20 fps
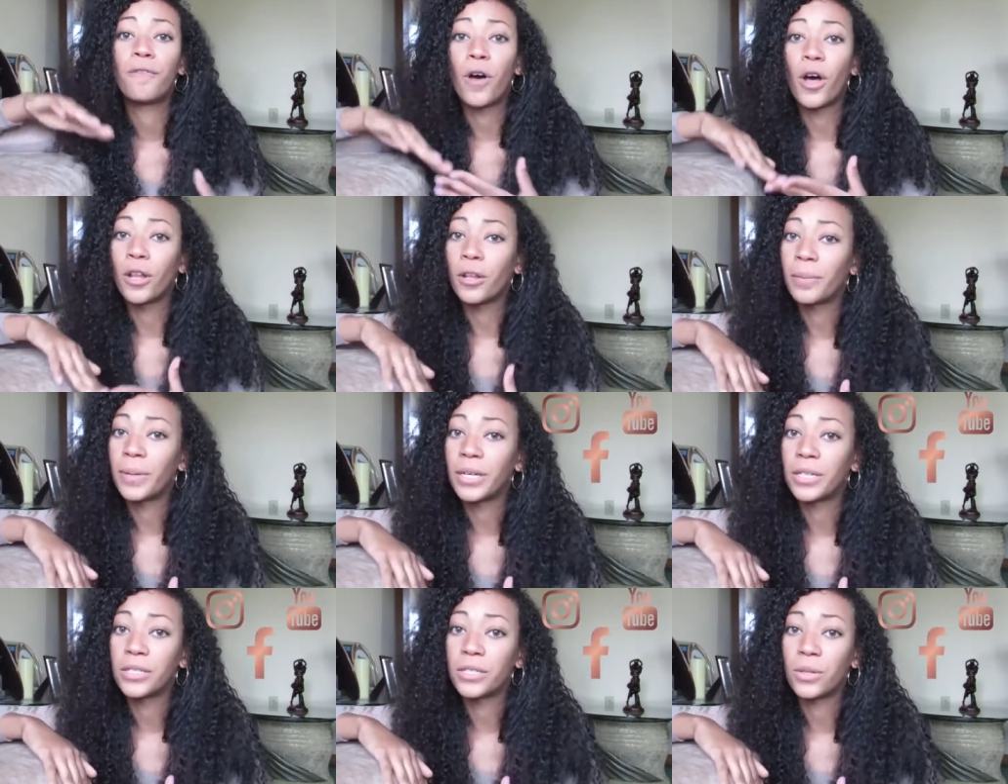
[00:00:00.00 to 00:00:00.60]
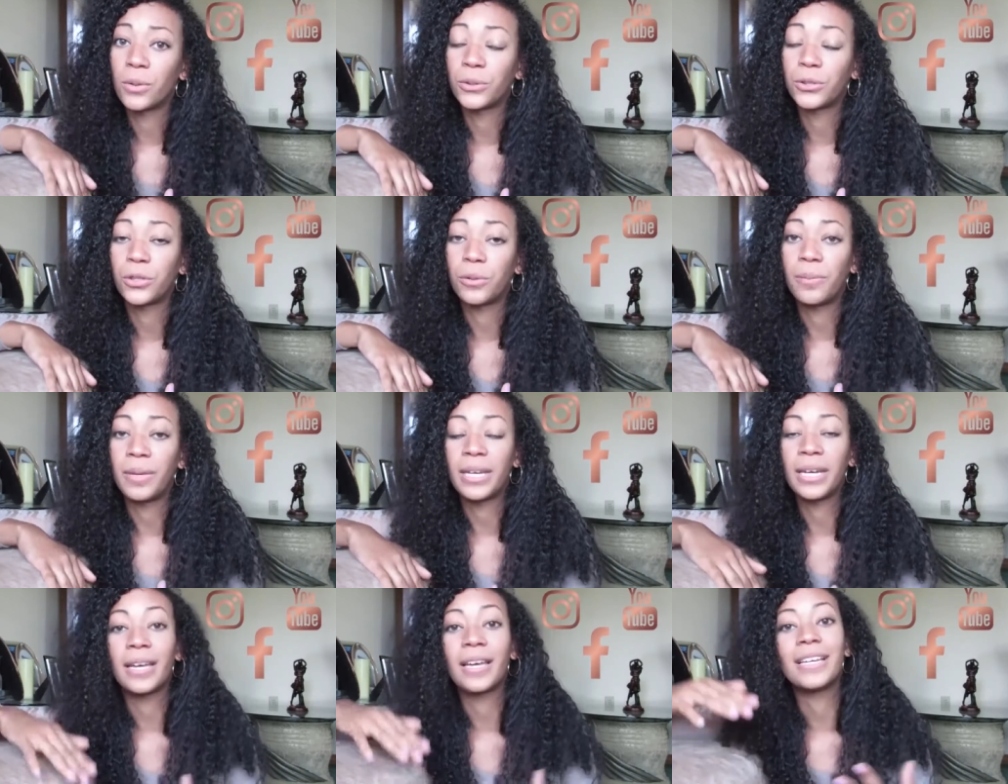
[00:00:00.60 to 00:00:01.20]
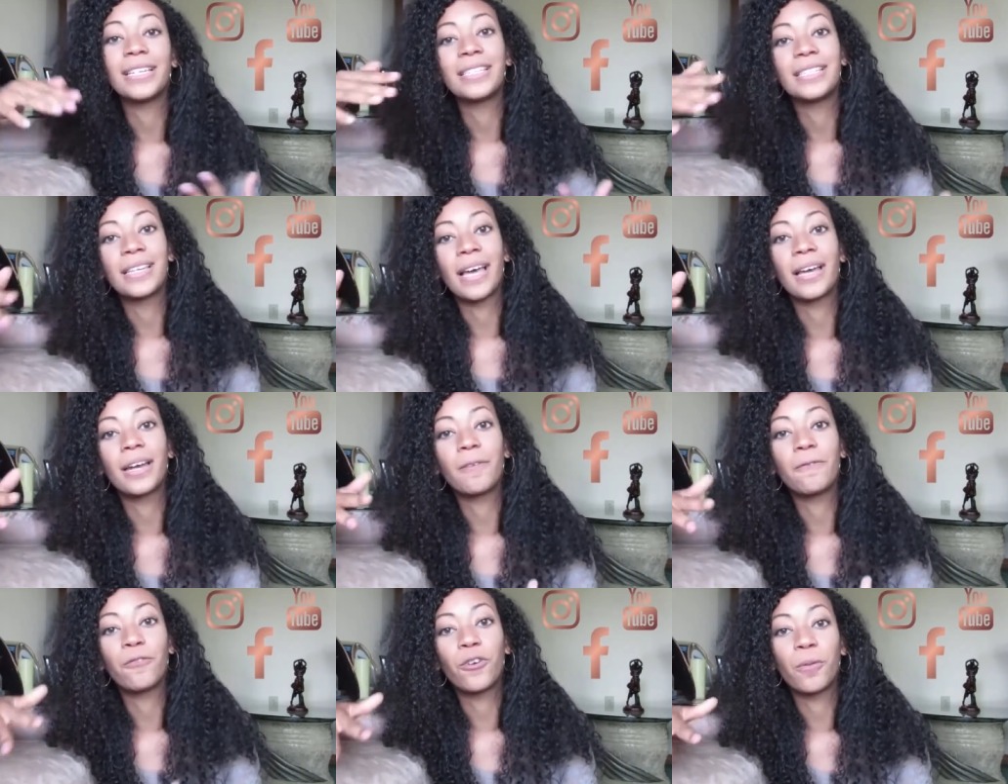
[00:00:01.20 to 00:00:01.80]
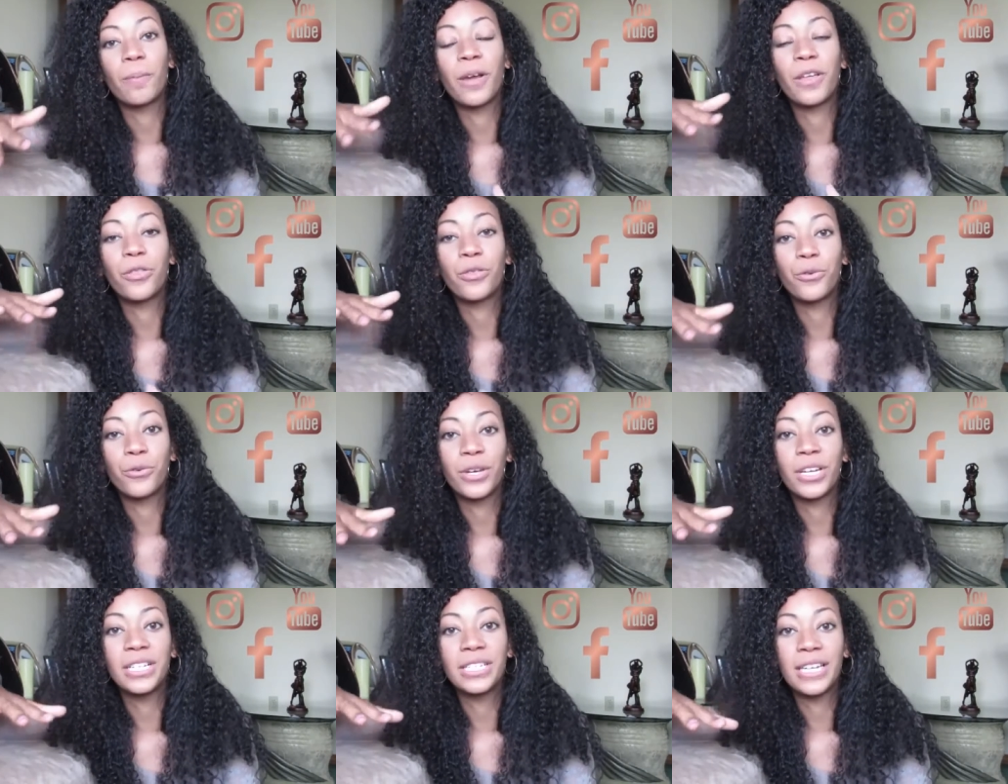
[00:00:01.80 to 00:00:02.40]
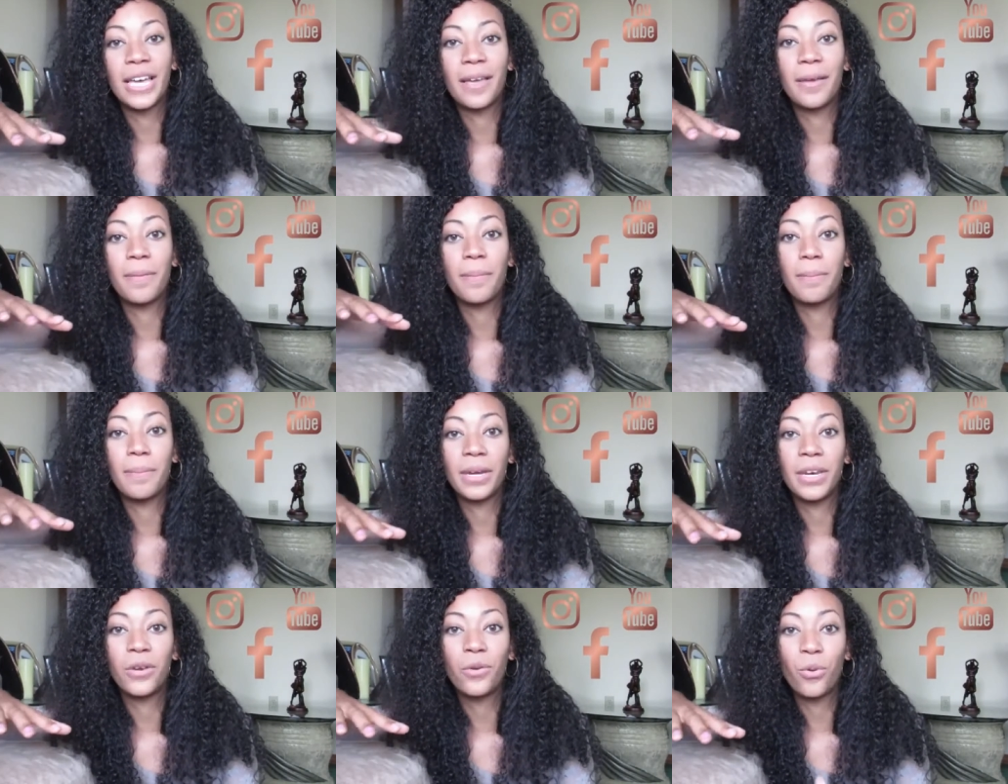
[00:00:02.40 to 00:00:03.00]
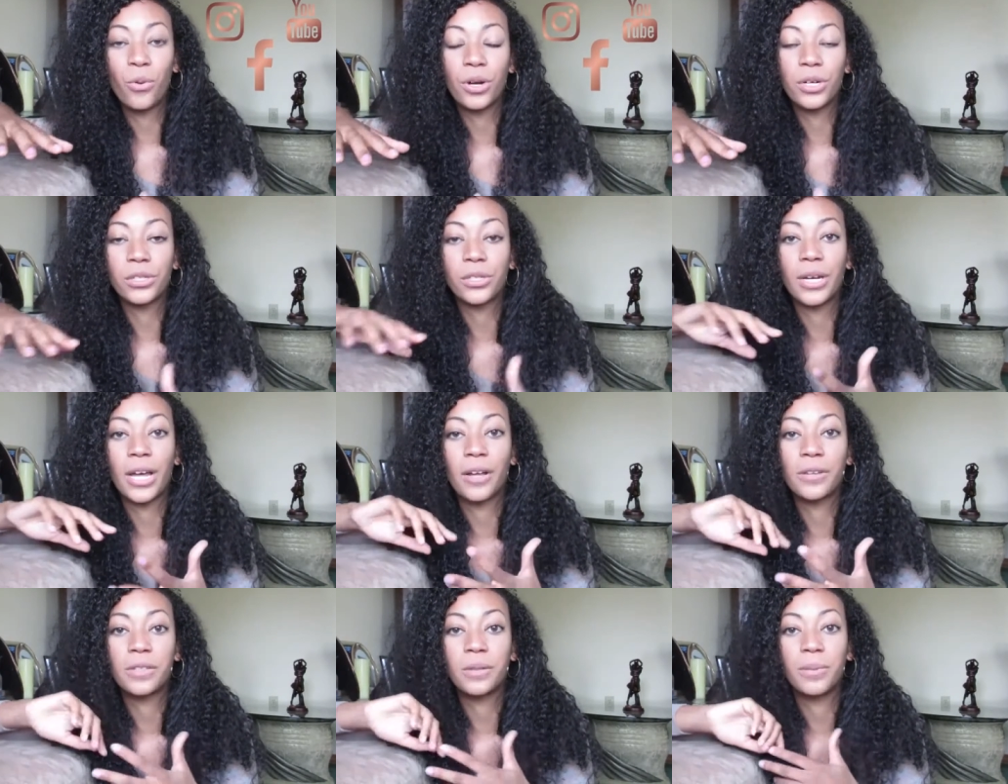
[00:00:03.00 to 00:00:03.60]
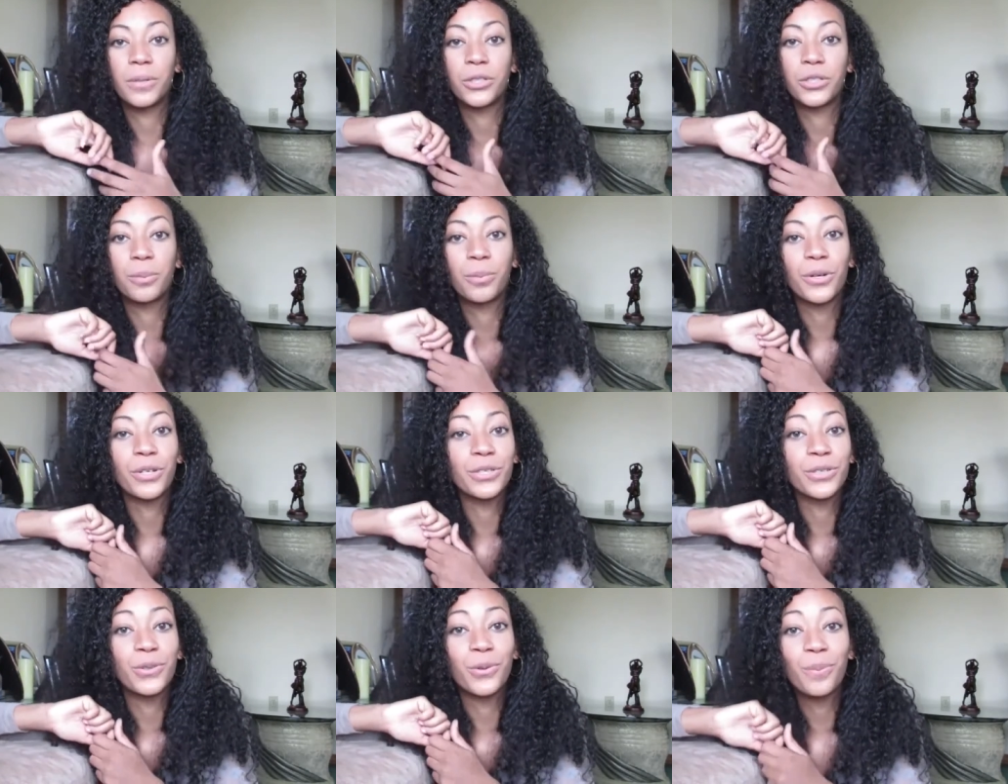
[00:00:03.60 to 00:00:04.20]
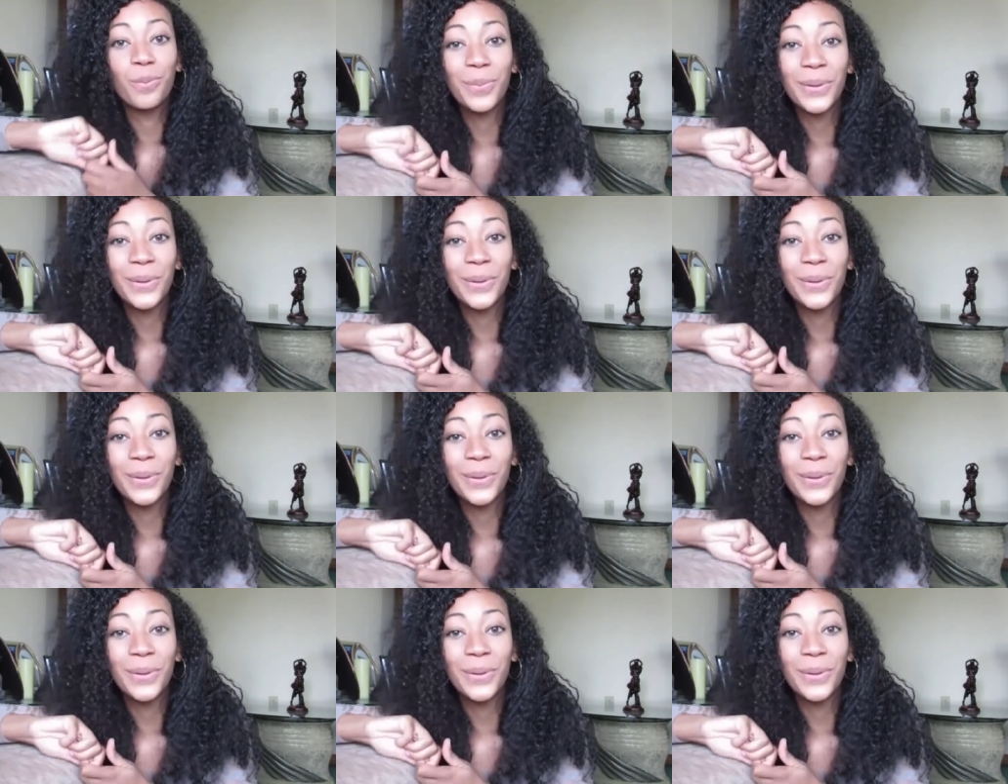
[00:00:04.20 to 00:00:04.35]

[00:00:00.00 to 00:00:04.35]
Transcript: follow me on social media, and sign up for my three-day mini course on how to build your personal